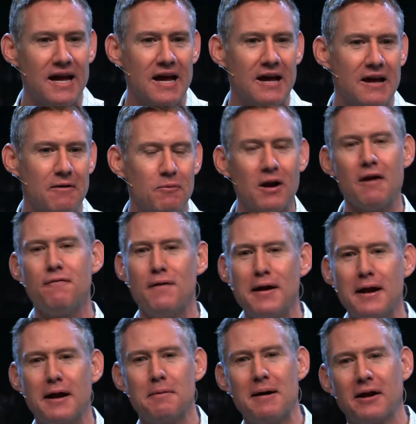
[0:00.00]
And what I found
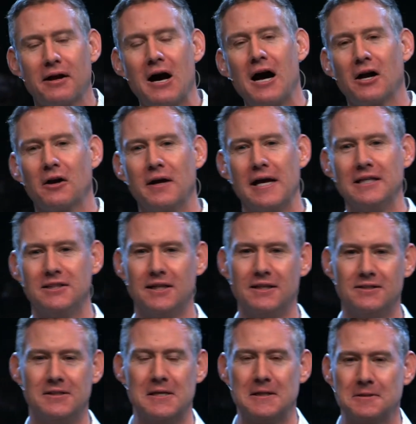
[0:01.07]
out about a congregation
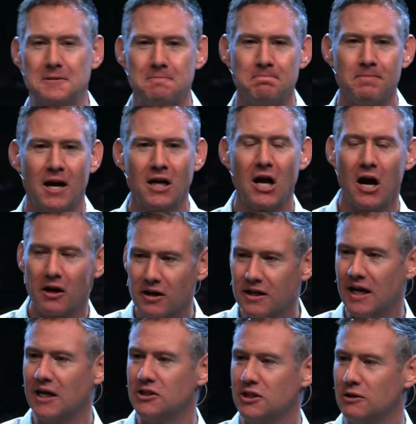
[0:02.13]
is this. A
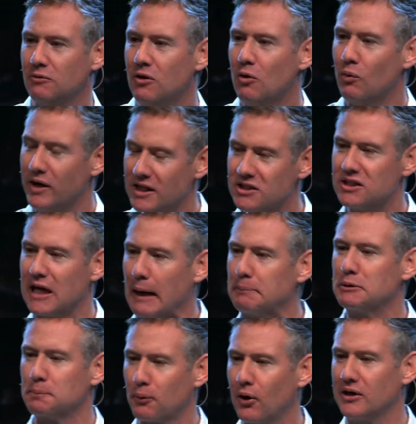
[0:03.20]
congregation, when it
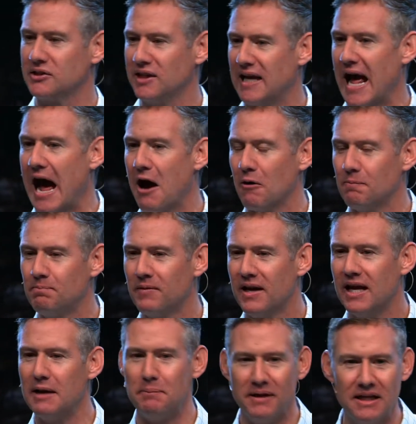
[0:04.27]
stops pressing out,
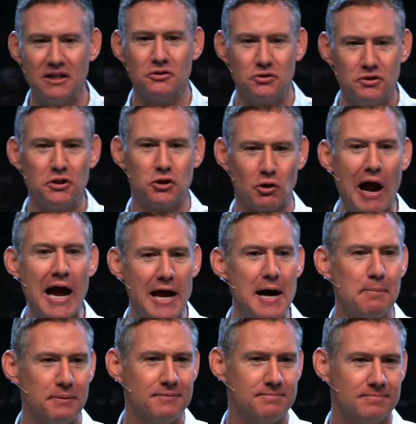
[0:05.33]
it begins to dry
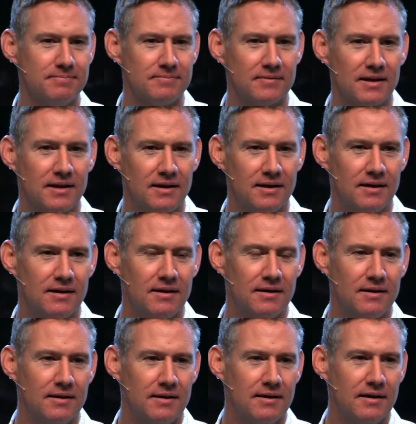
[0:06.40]
up.
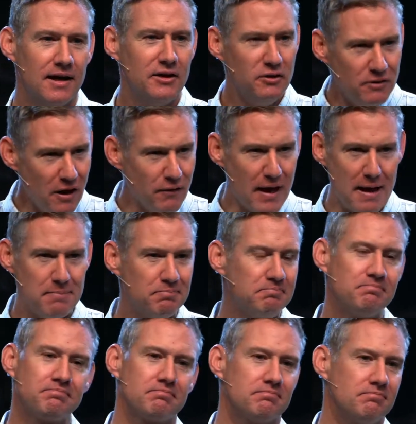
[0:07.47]
And you know that.
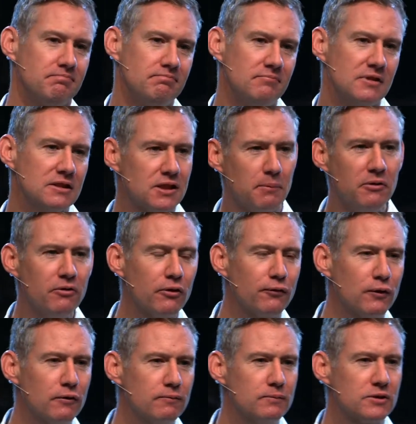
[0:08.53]
Some of you are
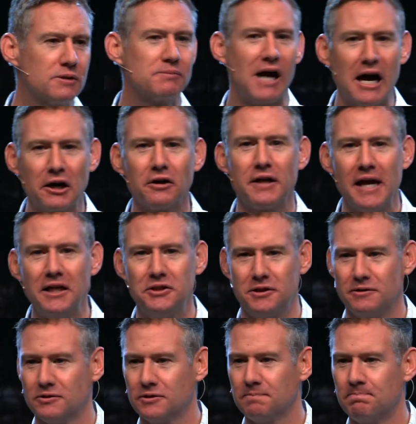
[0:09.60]
from some
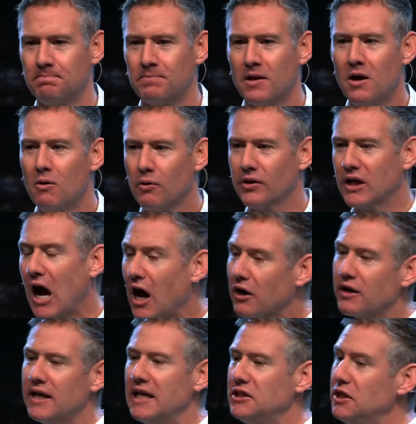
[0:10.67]
congregations where the
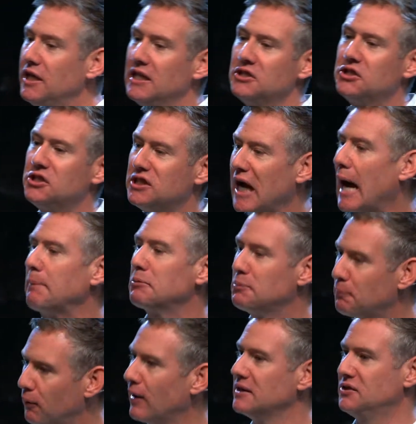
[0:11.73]
congregation has stopped
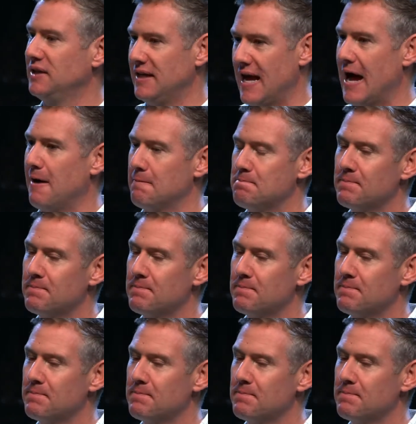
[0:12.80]
pressing out